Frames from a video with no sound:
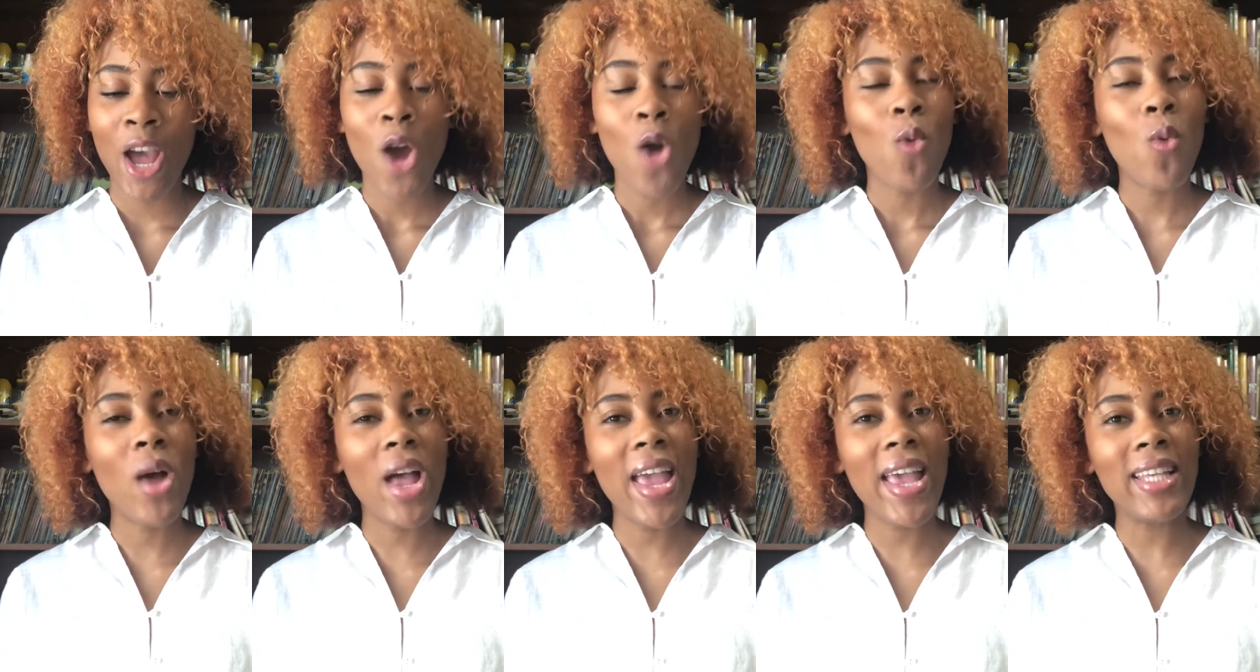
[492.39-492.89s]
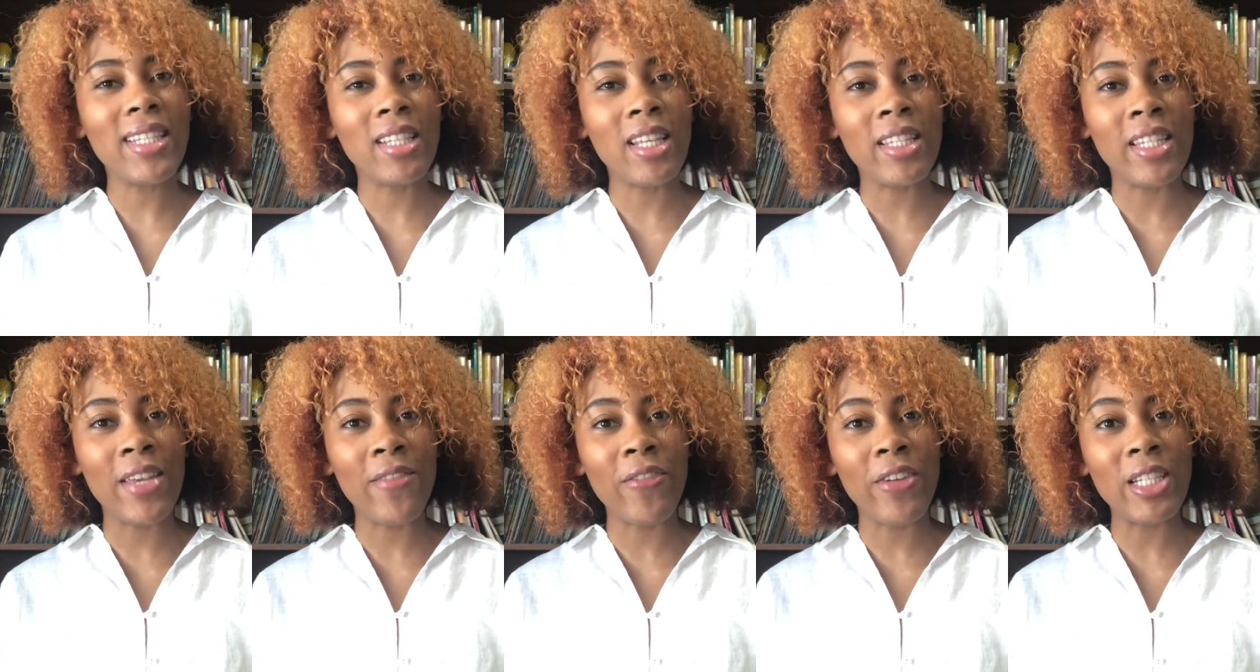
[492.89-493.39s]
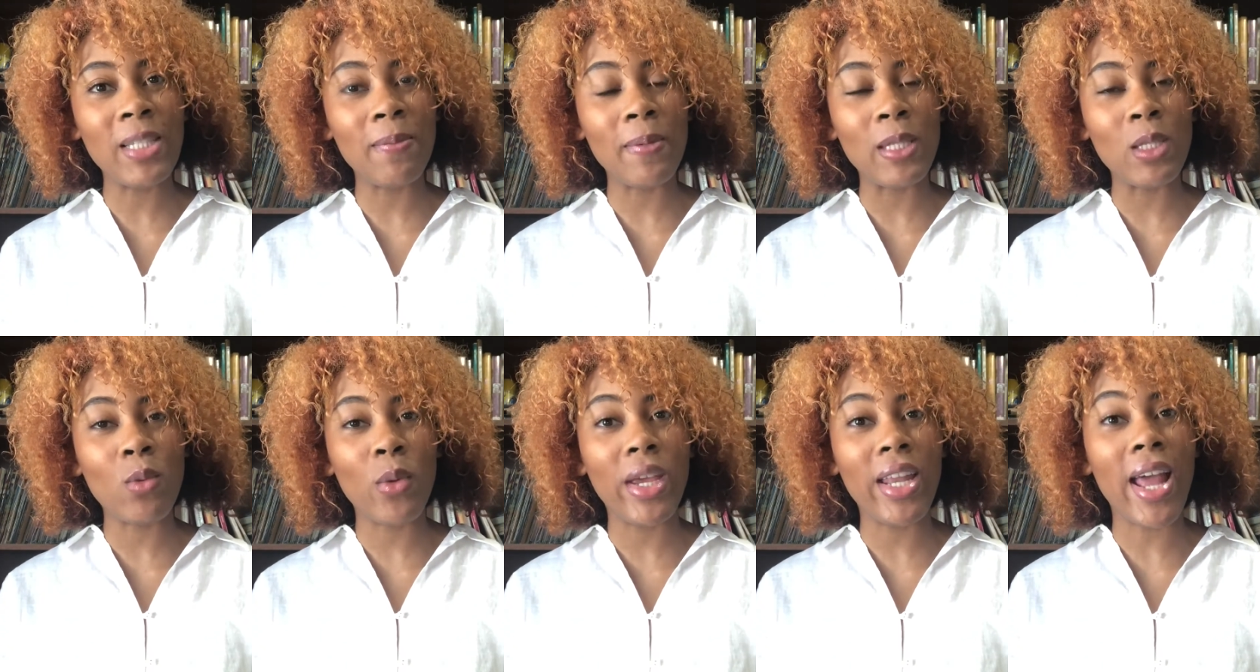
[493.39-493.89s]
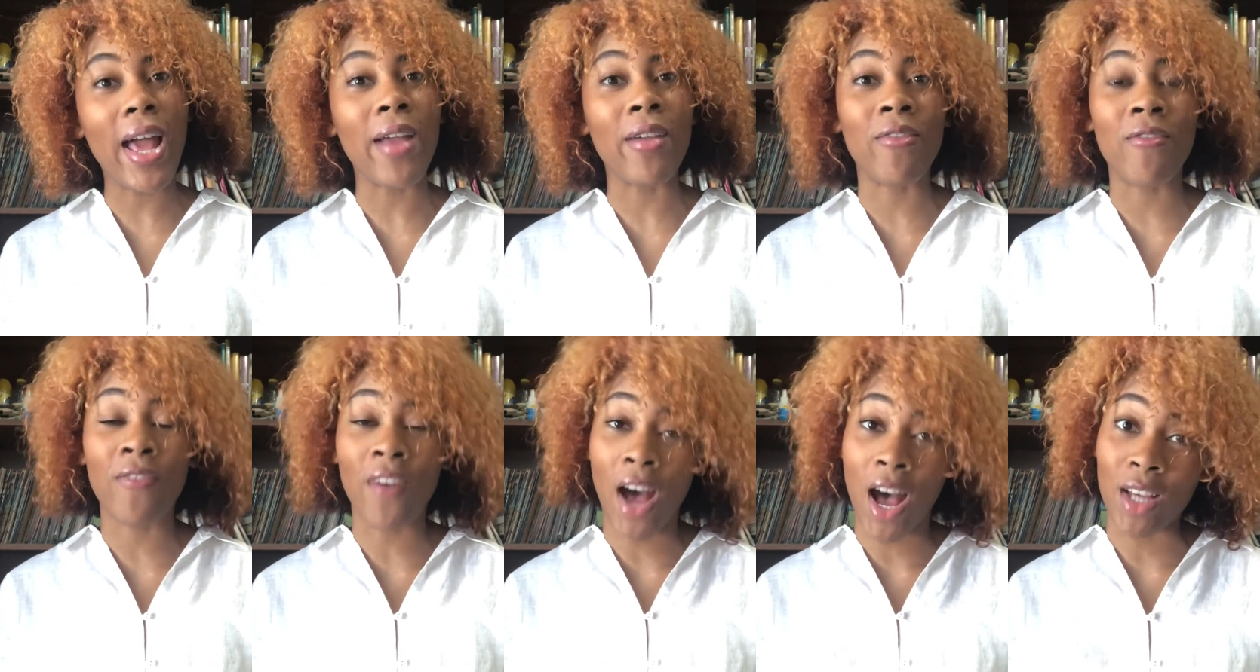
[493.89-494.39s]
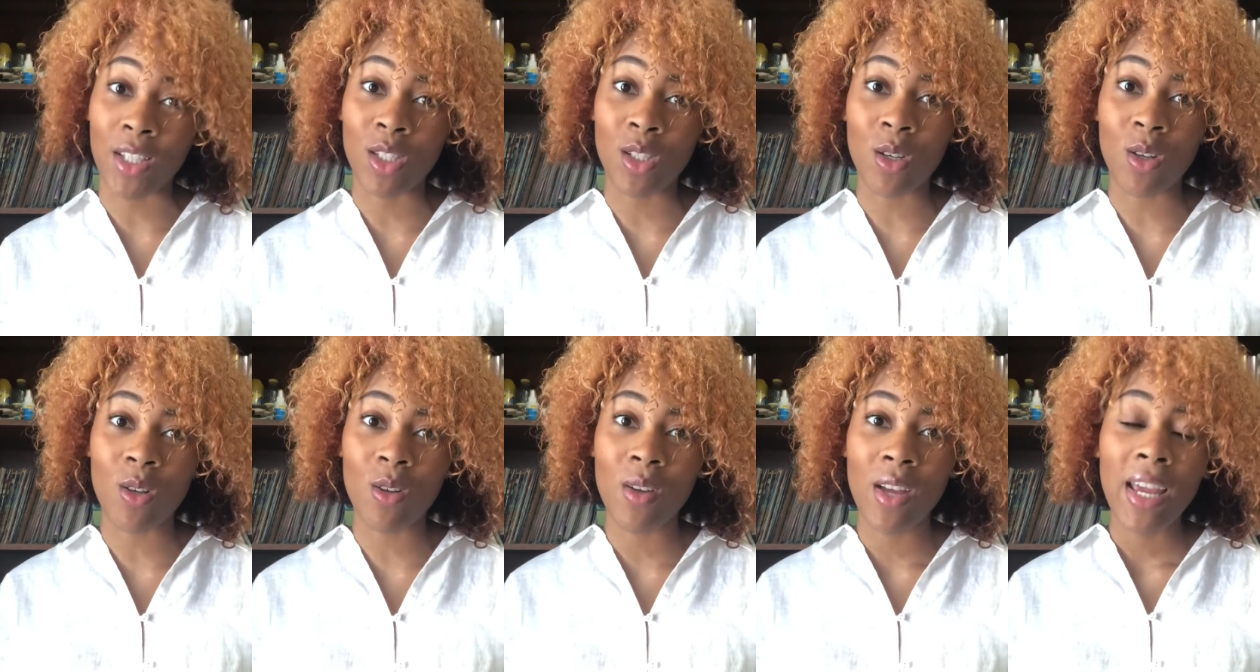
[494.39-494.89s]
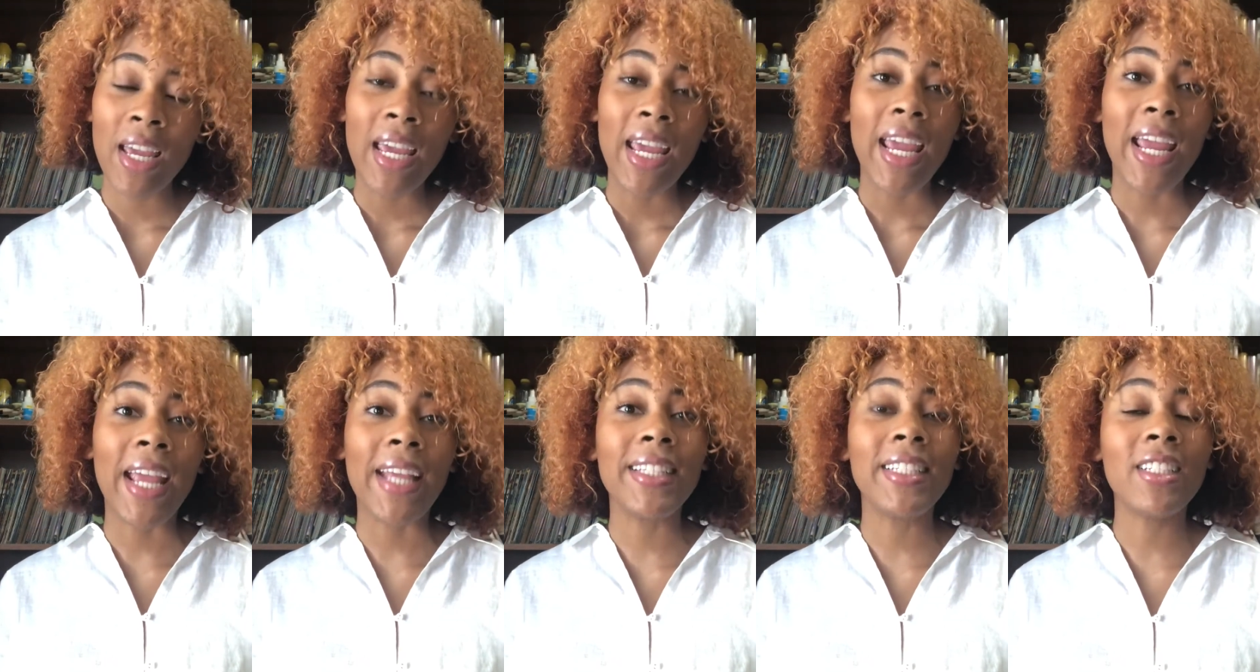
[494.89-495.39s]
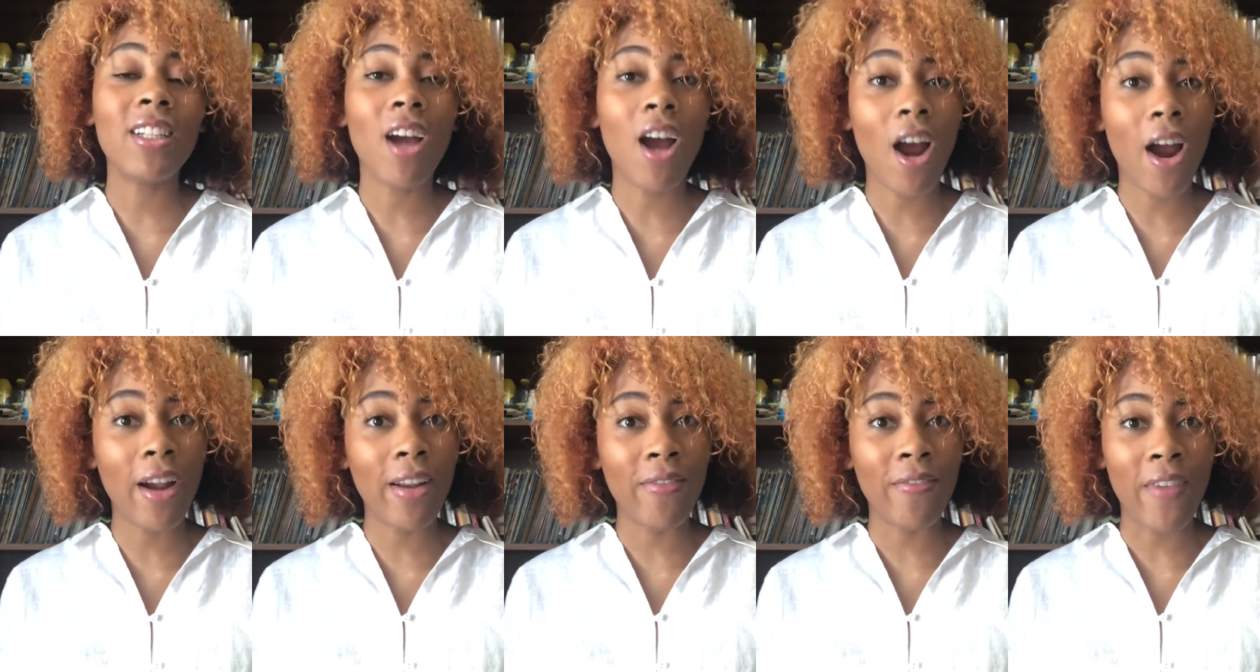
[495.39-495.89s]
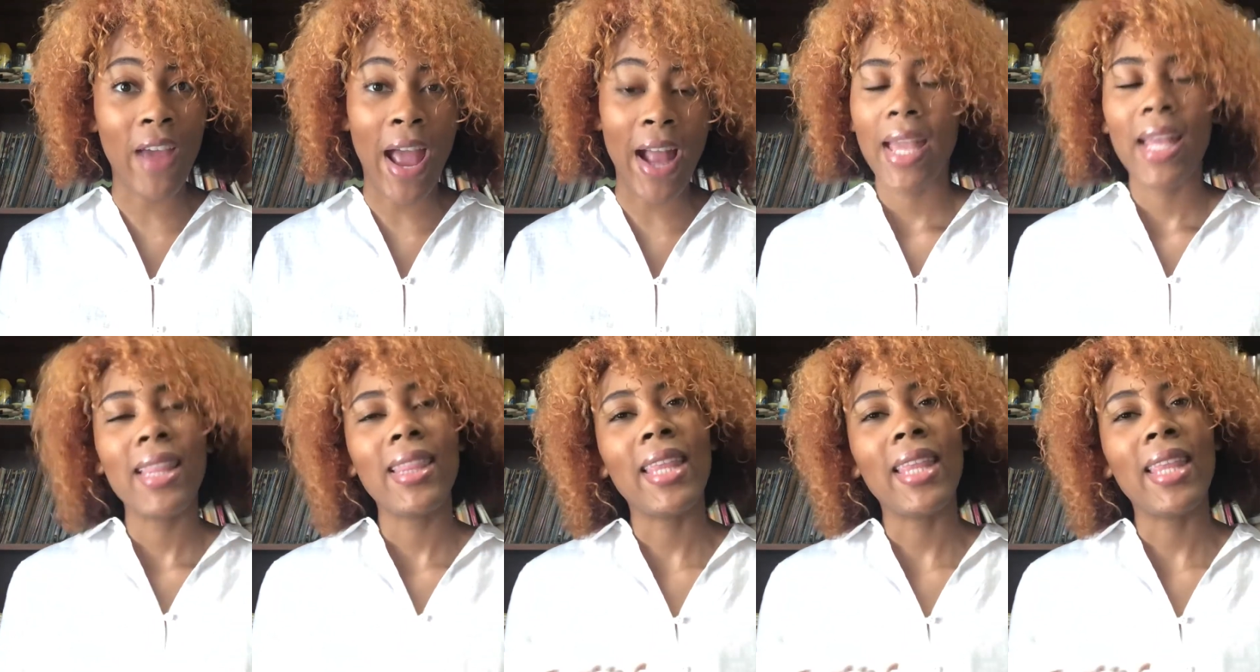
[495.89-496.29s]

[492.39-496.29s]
what is the difference between a fossil and an artifact?